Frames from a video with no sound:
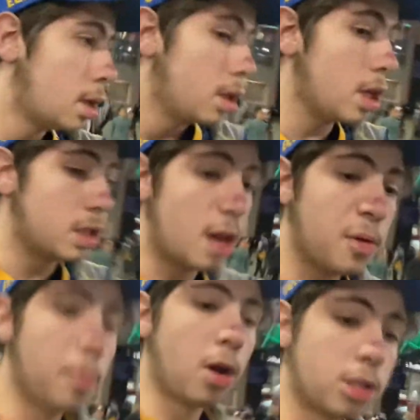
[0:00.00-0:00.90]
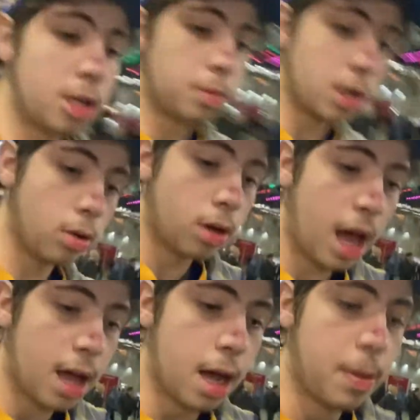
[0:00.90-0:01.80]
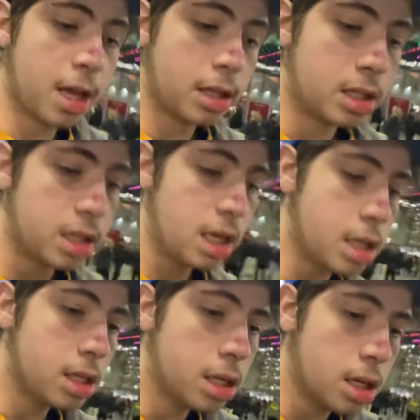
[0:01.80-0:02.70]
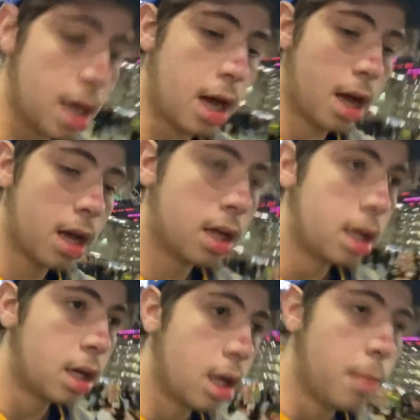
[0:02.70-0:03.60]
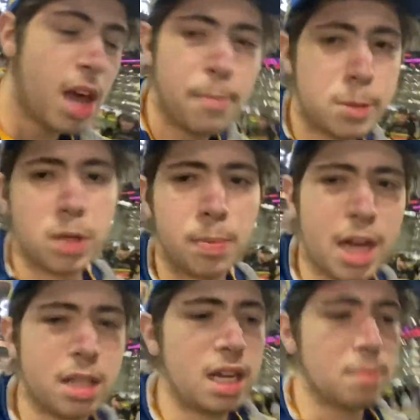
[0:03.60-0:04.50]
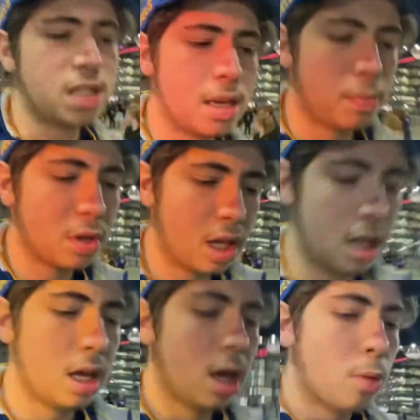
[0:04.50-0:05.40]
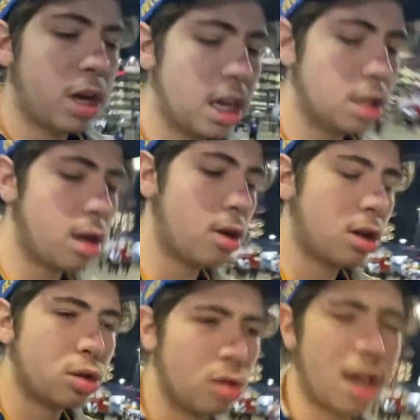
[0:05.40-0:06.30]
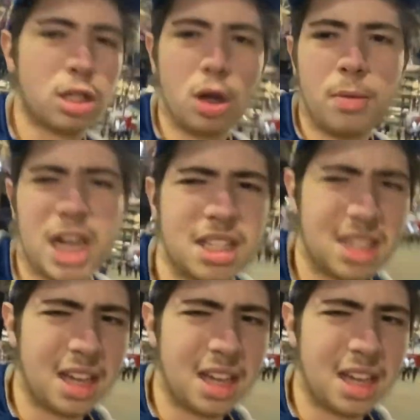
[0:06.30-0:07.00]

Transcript: there's definitely positives to look at about this season. Uh, Panthers were the better team simply. We didn't turn on till like two minutes to